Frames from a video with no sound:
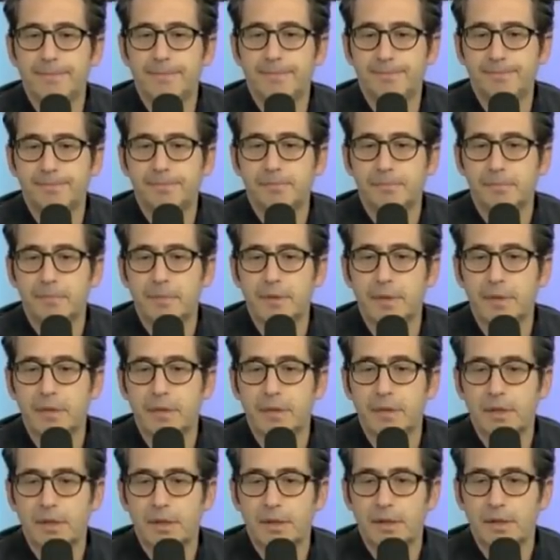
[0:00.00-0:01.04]

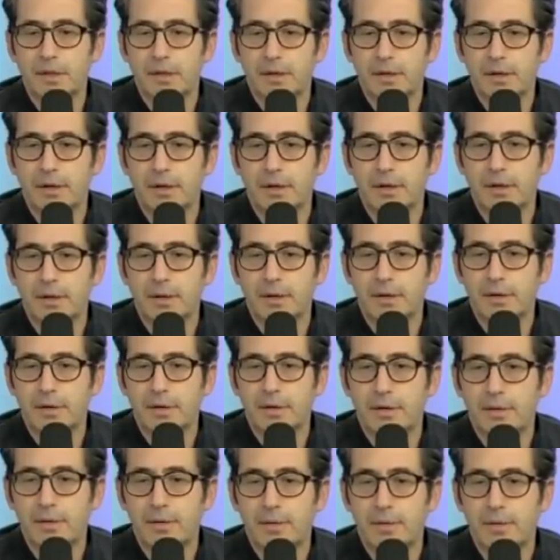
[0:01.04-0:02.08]

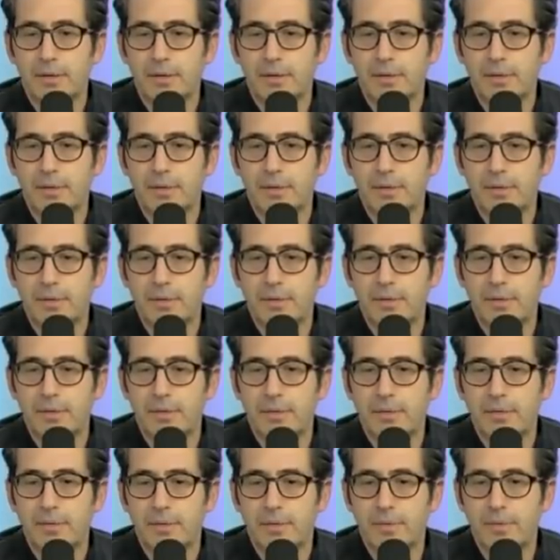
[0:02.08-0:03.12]

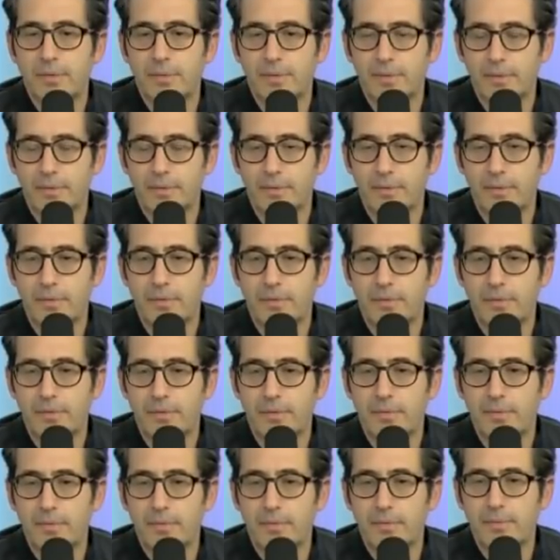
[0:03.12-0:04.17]

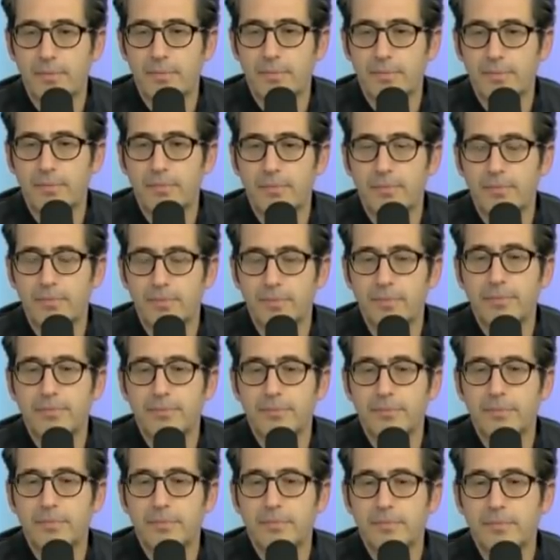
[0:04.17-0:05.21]

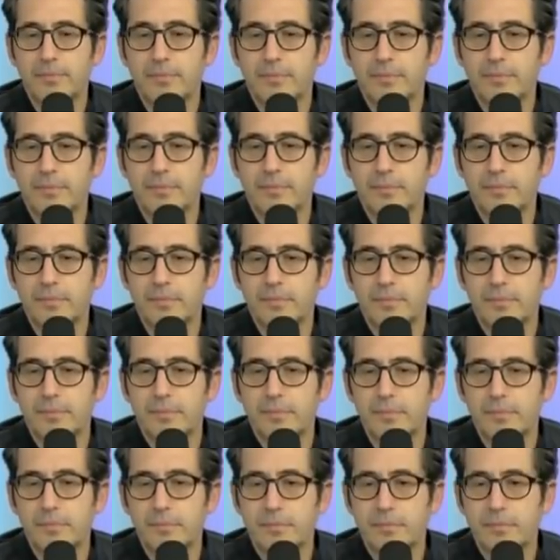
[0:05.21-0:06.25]

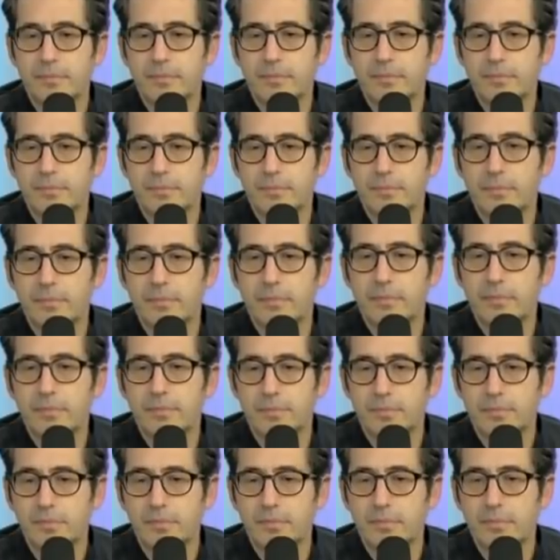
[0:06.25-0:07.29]

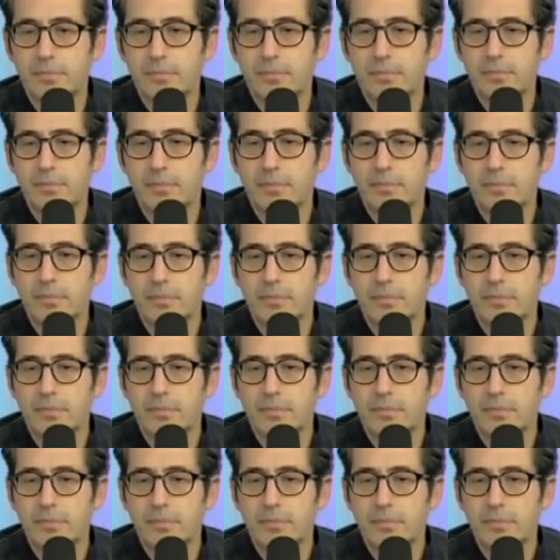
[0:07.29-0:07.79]
(not speaking)